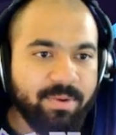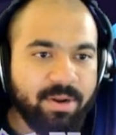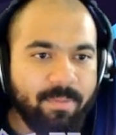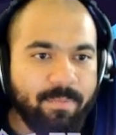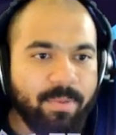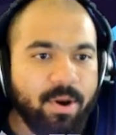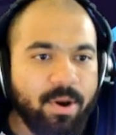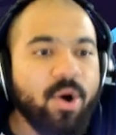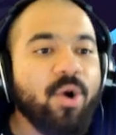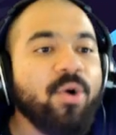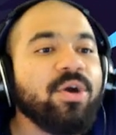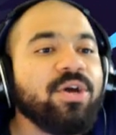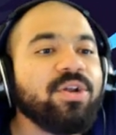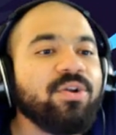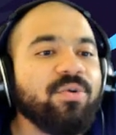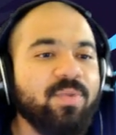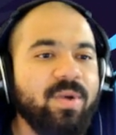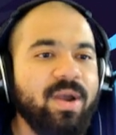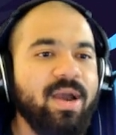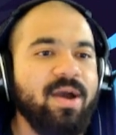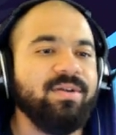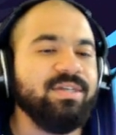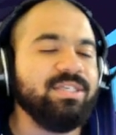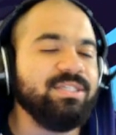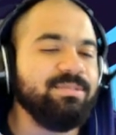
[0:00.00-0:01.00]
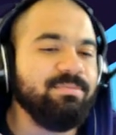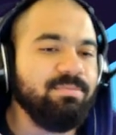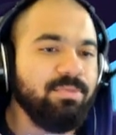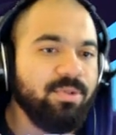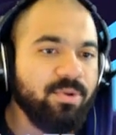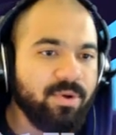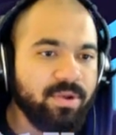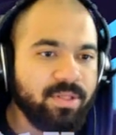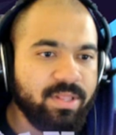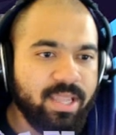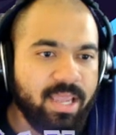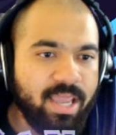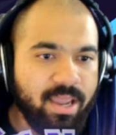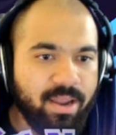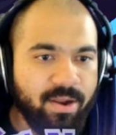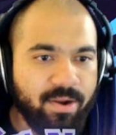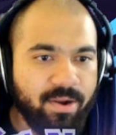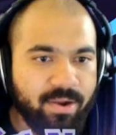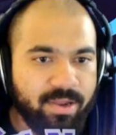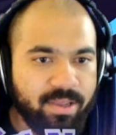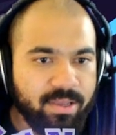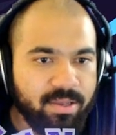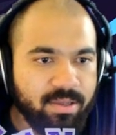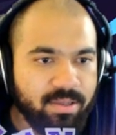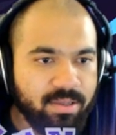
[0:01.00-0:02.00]
little bit of poking around, exploring the
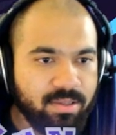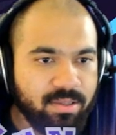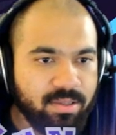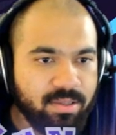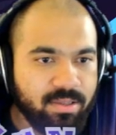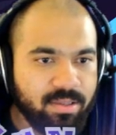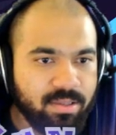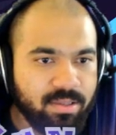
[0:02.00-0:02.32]
area.